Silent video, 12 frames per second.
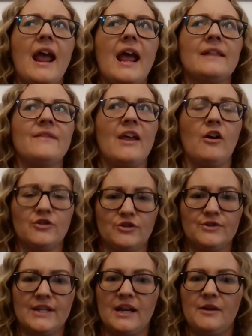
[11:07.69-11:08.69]
and they also
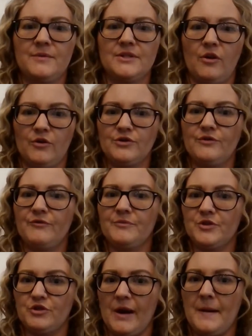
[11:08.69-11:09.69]
said it was also from
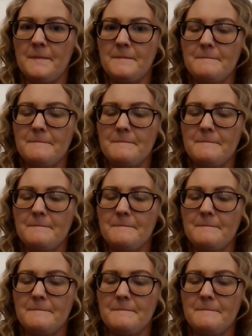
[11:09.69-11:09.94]
strep.